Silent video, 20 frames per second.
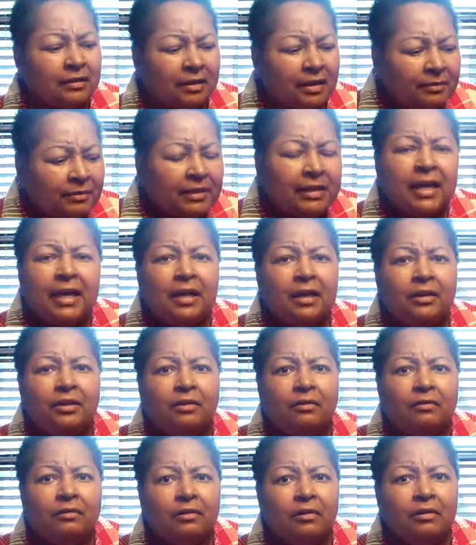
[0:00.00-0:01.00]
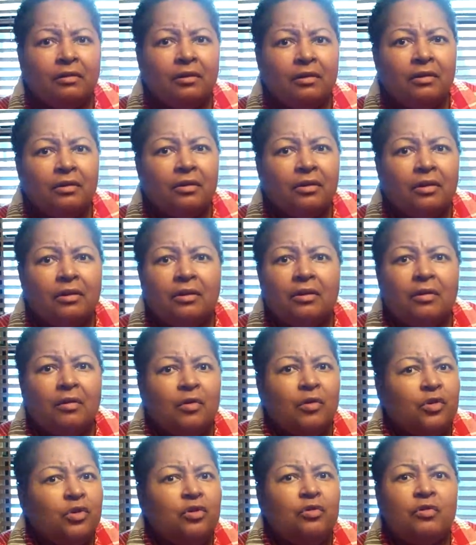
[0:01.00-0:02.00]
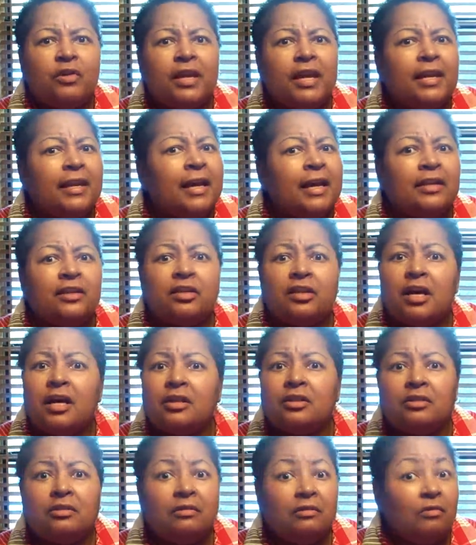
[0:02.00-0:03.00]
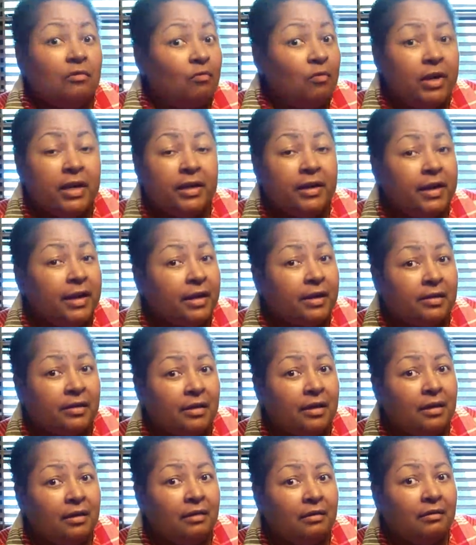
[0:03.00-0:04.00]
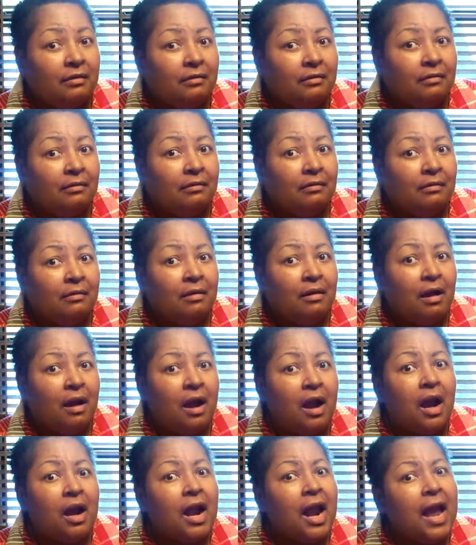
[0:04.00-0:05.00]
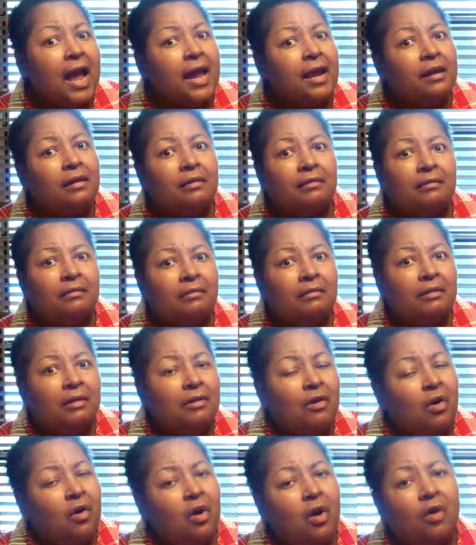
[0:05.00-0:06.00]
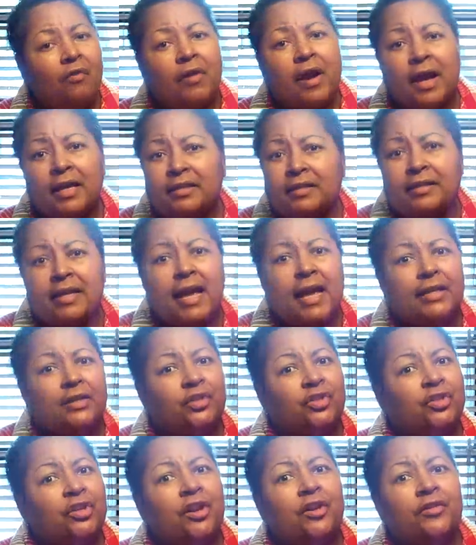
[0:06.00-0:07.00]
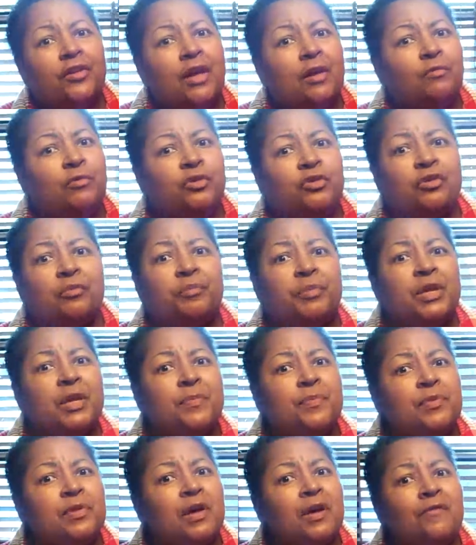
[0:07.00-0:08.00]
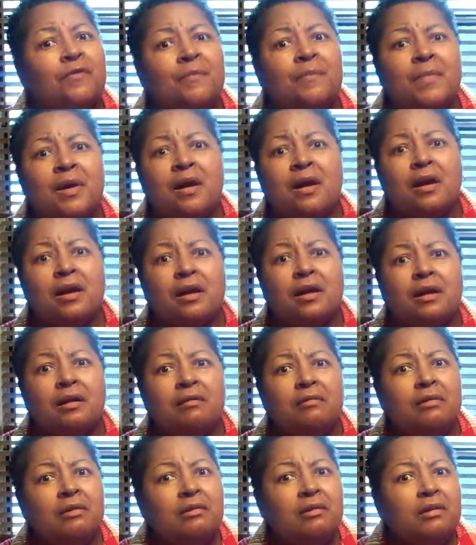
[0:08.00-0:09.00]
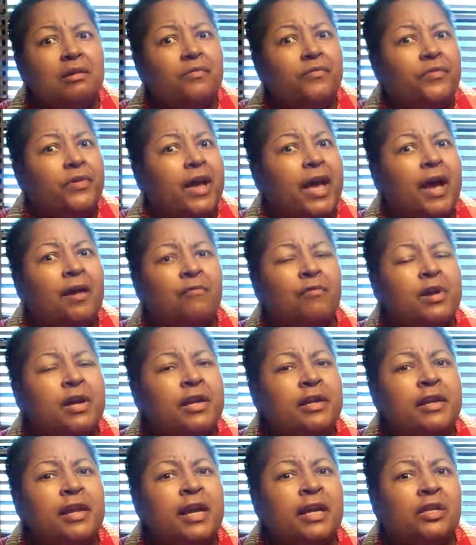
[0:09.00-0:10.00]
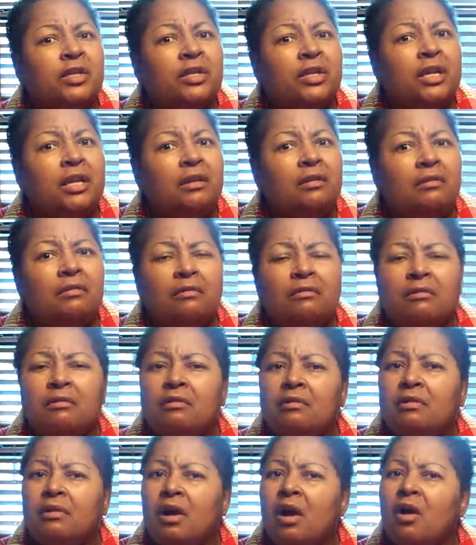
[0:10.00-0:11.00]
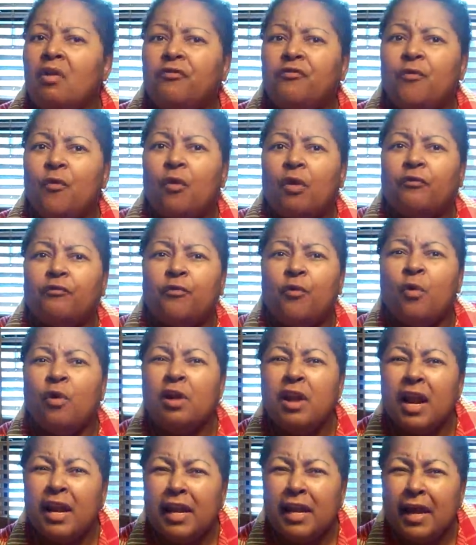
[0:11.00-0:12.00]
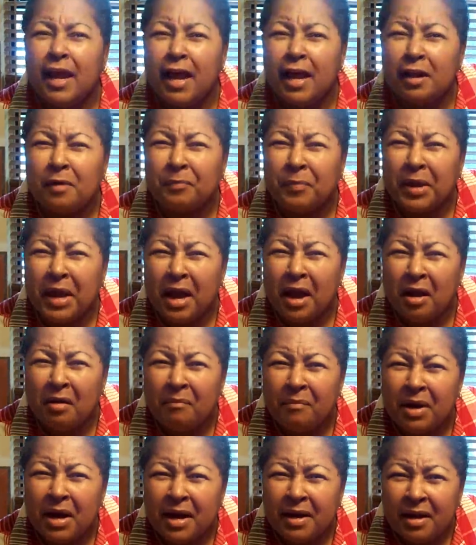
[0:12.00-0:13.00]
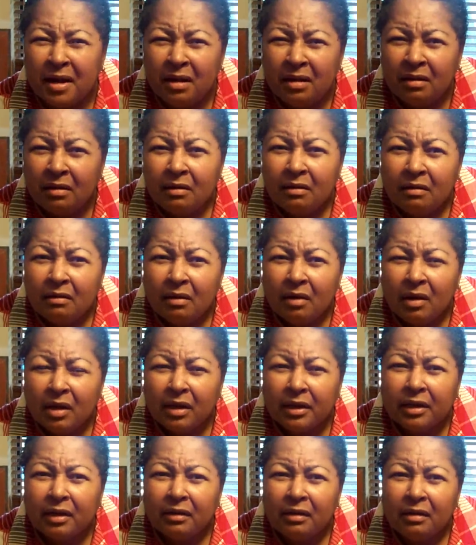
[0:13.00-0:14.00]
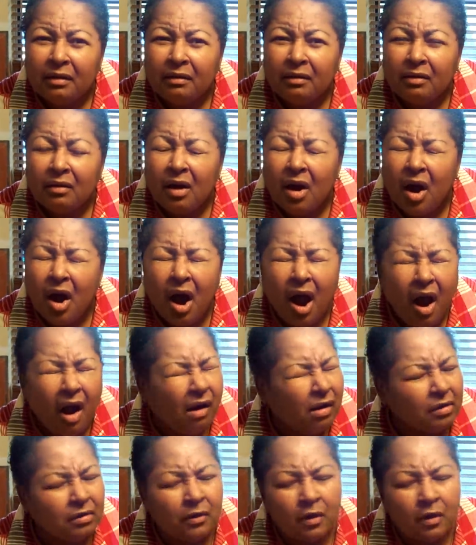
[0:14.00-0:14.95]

I'm telling you, you cannot touch Winn Dixie. All right. Over. I just had to share that with the people of America. If you have Winn Dixie, go for it. $4.99 a pound, buddy. Oh.